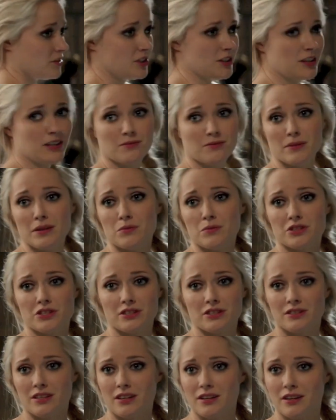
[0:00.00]
She didn't mean what
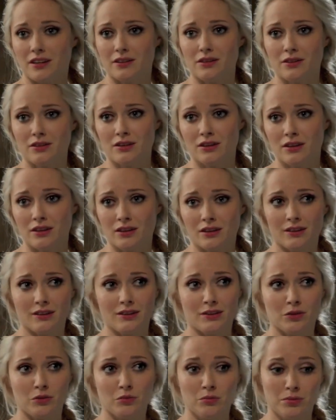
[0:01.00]
she said either,
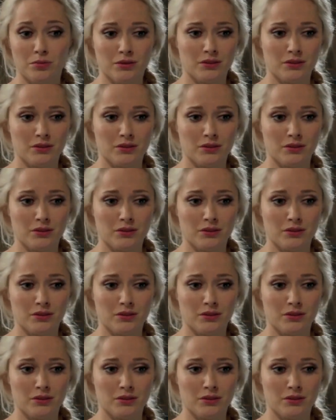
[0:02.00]
I hope.